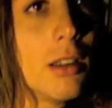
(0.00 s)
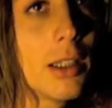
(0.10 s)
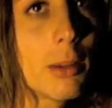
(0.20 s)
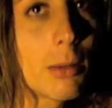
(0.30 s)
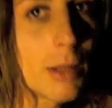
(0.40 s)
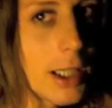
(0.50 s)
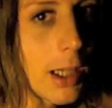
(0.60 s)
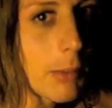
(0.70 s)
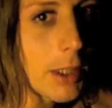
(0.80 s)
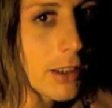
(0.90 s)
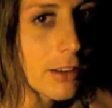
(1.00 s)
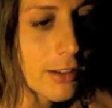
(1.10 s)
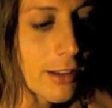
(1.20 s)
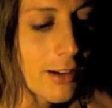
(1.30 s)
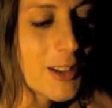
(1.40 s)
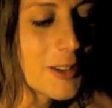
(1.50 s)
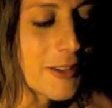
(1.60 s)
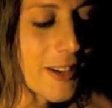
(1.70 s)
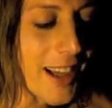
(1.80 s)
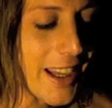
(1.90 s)
Like renaming
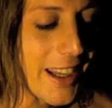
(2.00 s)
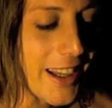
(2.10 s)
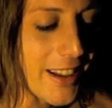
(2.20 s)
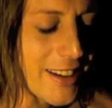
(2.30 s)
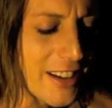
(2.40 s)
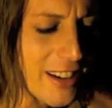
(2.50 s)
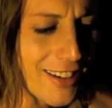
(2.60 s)
yourself and